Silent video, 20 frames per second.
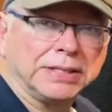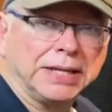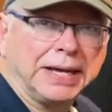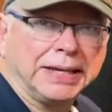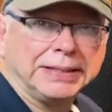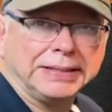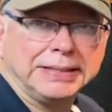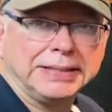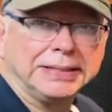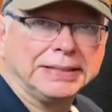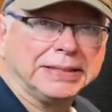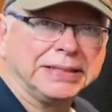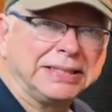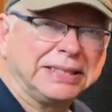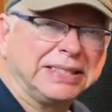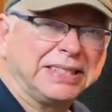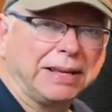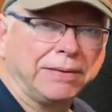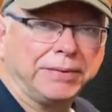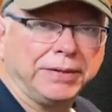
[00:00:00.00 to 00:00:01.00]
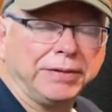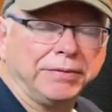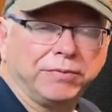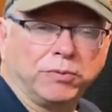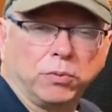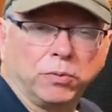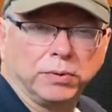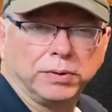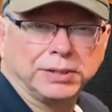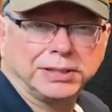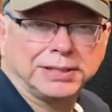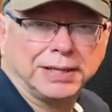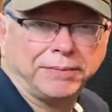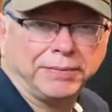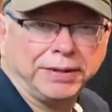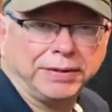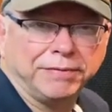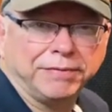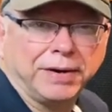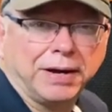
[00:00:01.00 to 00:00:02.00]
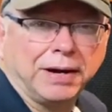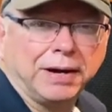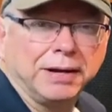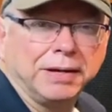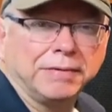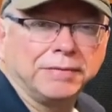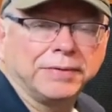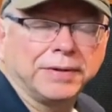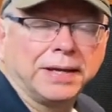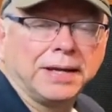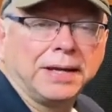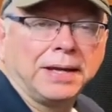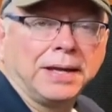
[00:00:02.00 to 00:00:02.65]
1974, 75.